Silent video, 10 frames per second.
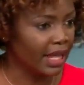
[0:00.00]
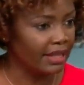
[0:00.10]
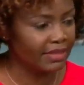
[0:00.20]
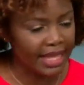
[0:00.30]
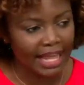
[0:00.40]

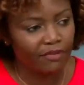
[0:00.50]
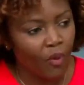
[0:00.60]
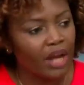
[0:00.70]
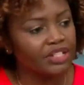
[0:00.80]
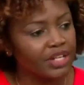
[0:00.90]
and they have
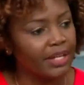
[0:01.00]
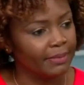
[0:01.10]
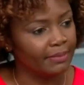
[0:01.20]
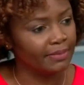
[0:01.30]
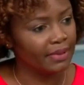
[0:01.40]
watched
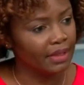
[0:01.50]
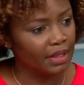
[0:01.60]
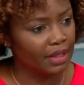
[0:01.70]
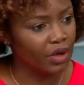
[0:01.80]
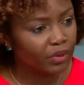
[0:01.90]
him
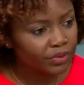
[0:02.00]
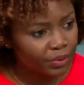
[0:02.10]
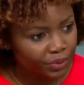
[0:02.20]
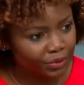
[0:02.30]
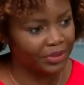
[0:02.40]
go
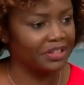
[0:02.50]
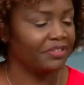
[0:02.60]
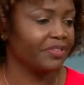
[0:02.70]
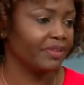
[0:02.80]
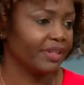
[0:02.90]
through
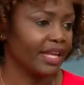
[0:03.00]
grief.